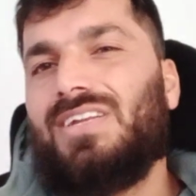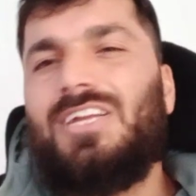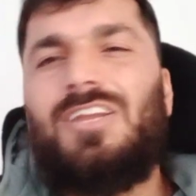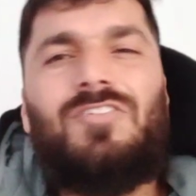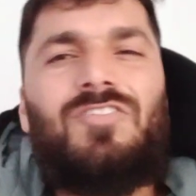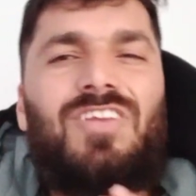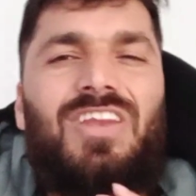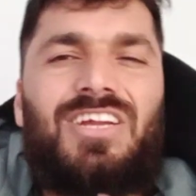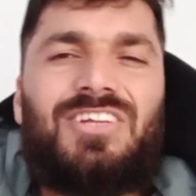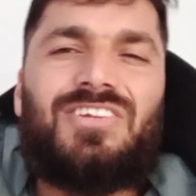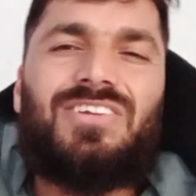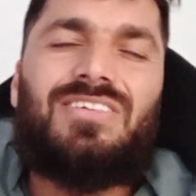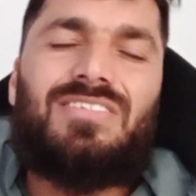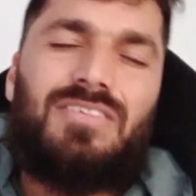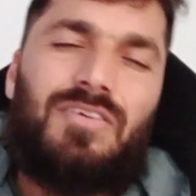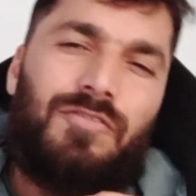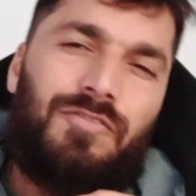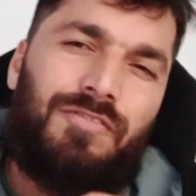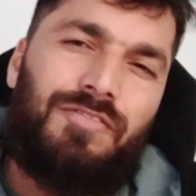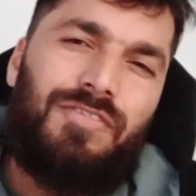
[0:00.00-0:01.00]
Inflation is
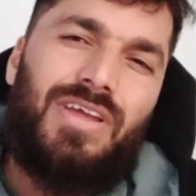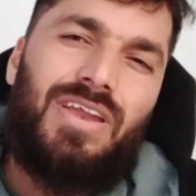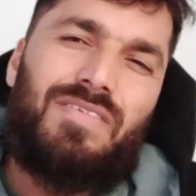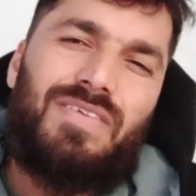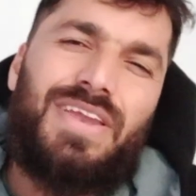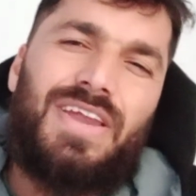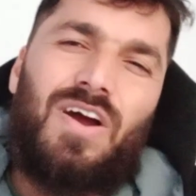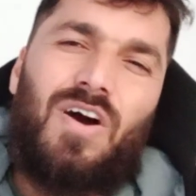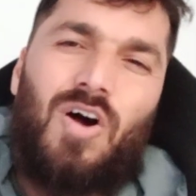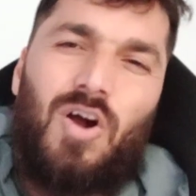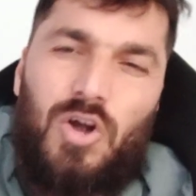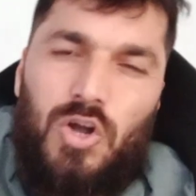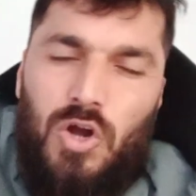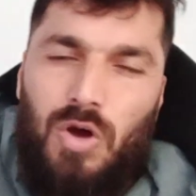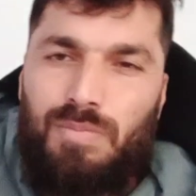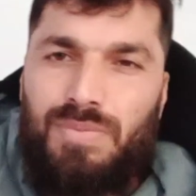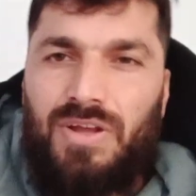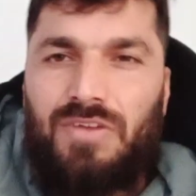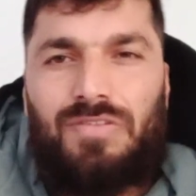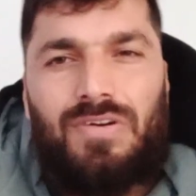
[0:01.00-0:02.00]
a very, very hot
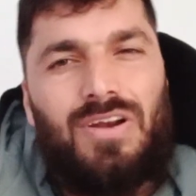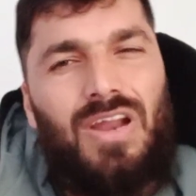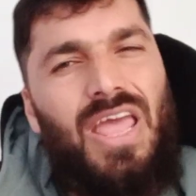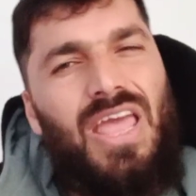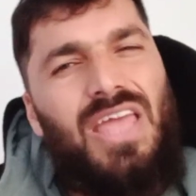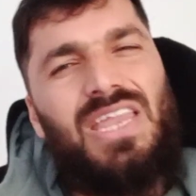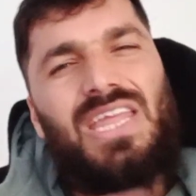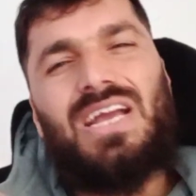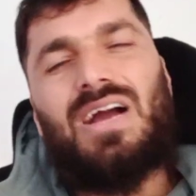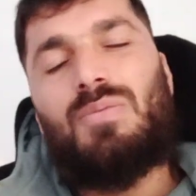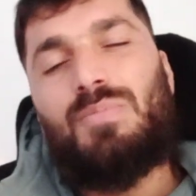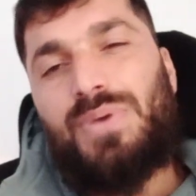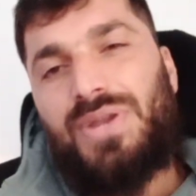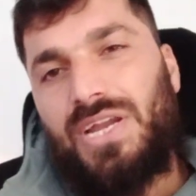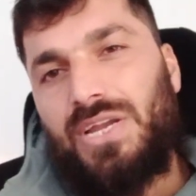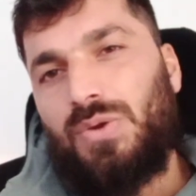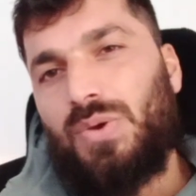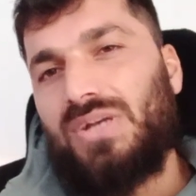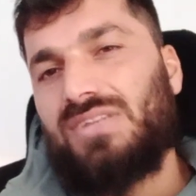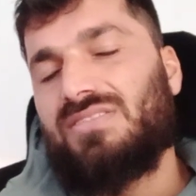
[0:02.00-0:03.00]
topic for any
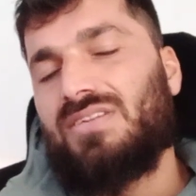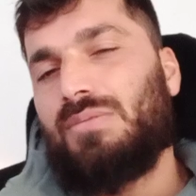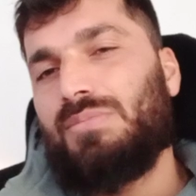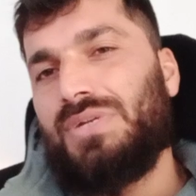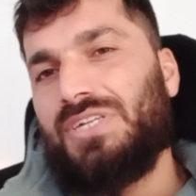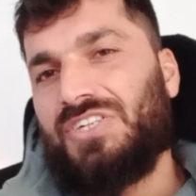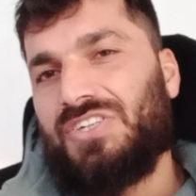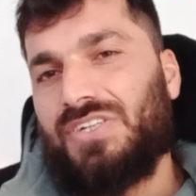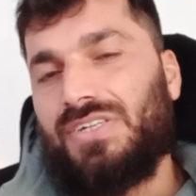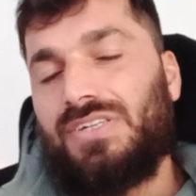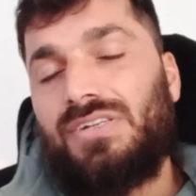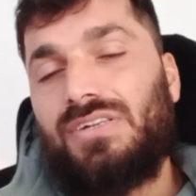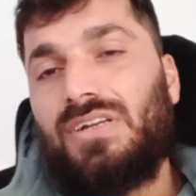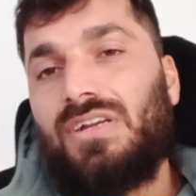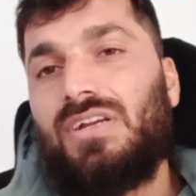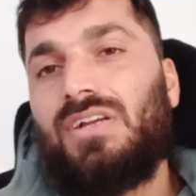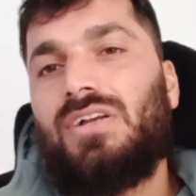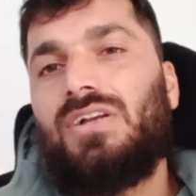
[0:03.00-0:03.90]
competitive examination.